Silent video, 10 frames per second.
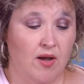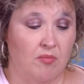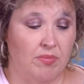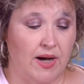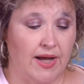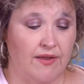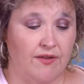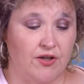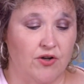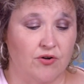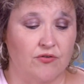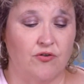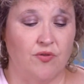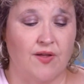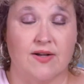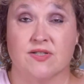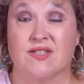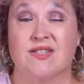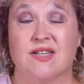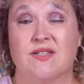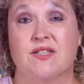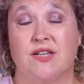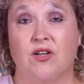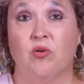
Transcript: By the year 2060,